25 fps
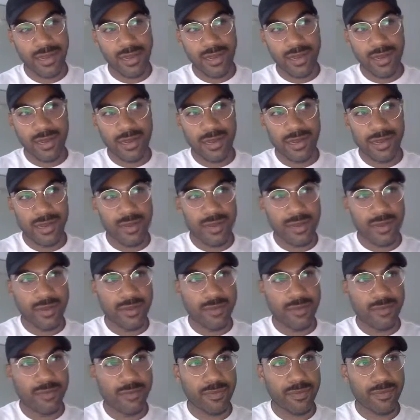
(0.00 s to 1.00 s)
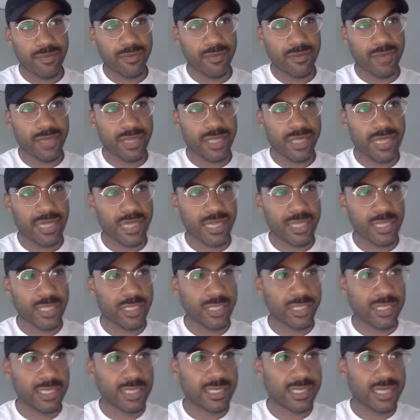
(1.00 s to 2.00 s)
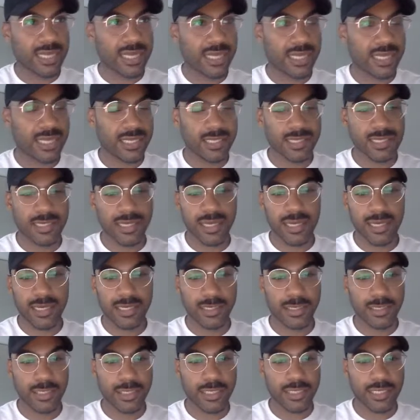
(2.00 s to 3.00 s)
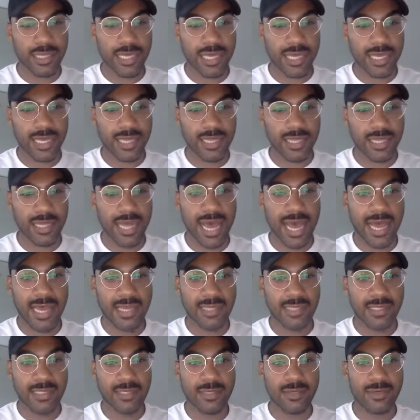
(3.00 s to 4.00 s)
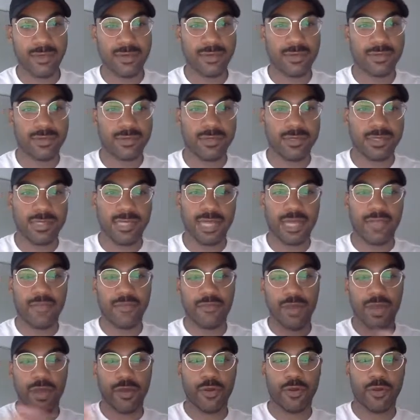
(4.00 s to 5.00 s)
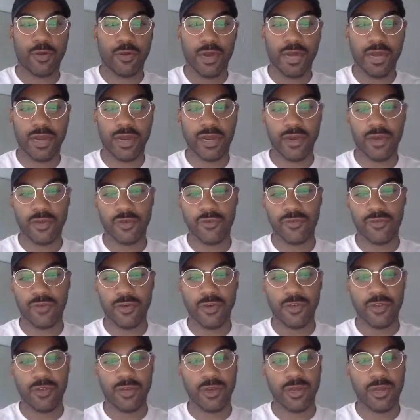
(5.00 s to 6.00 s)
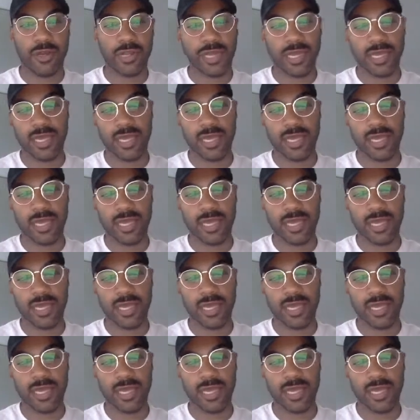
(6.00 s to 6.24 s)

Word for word: Yeah. Um, but then I just decided to like start taking that side of my career further,